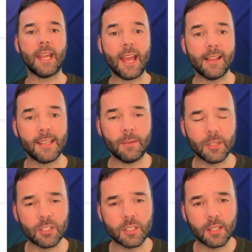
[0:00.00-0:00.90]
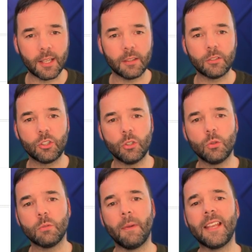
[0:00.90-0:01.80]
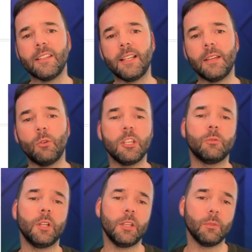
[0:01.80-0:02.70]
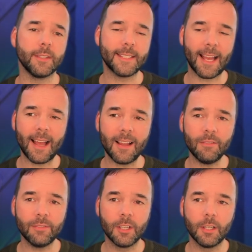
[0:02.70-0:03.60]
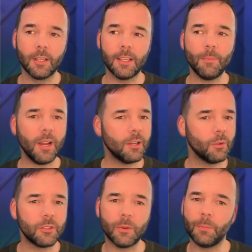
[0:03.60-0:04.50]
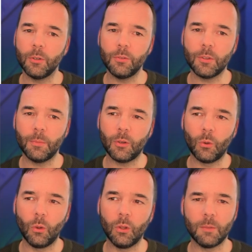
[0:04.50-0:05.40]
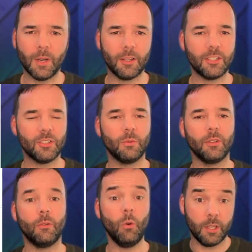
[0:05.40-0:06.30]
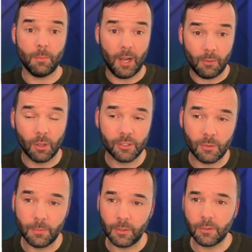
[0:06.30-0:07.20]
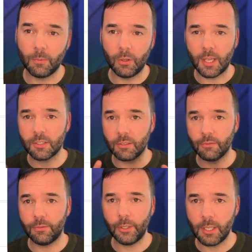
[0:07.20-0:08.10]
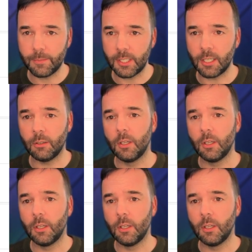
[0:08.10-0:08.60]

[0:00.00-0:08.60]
8 images and then choose manually which one you want to have. You might not want to approve them all. You might want to approve them all. That's fully up to you.